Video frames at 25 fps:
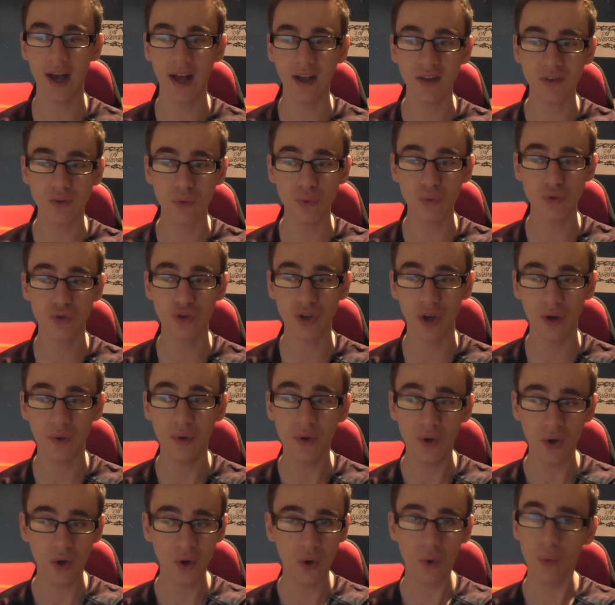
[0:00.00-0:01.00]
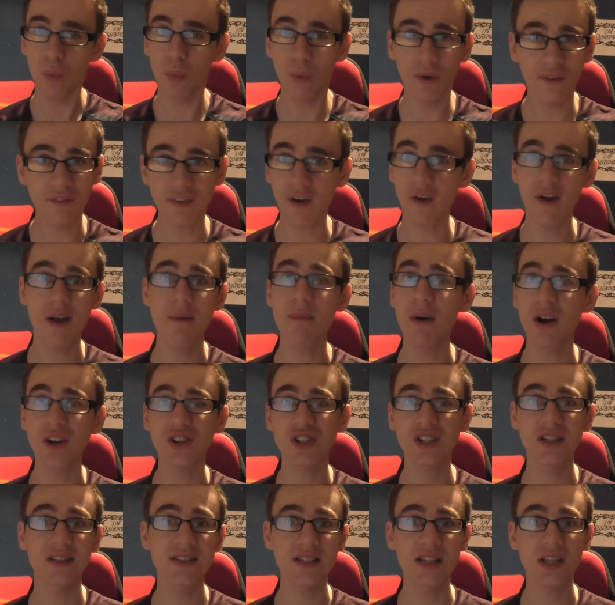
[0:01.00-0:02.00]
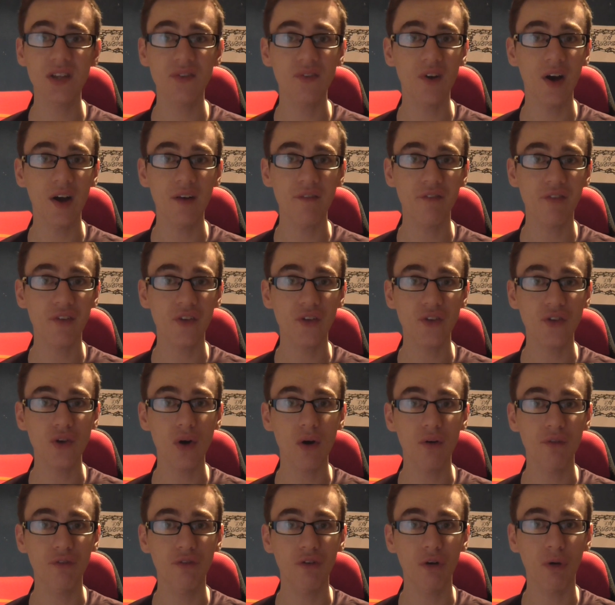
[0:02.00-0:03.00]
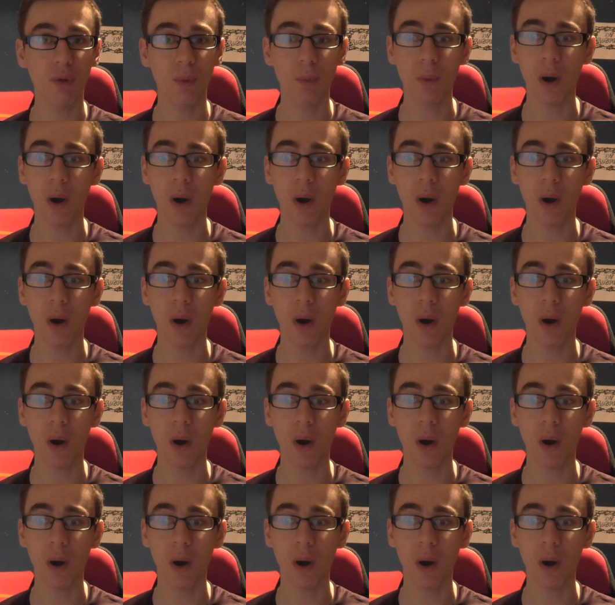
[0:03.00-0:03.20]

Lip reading: And also, we're very much in this fight for the top 4,